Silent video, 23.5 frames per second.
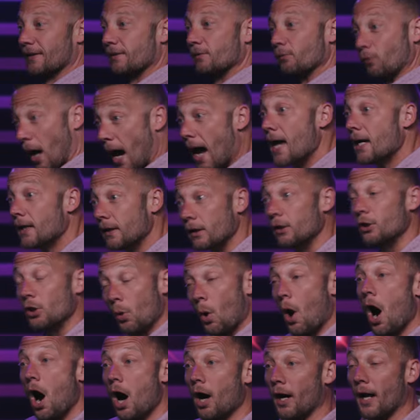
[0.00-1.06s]
Right? You
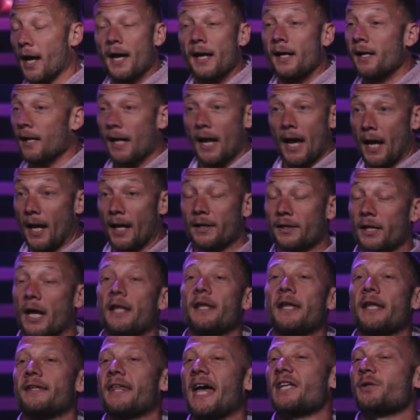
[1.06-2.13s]
are. And, and,
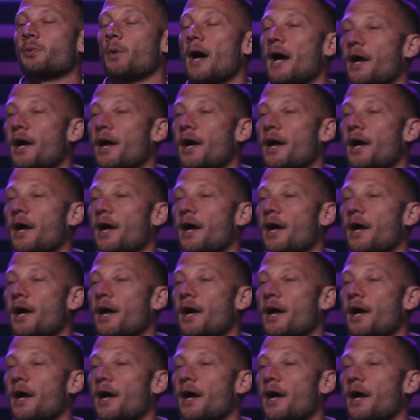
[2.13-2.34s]
and, that's why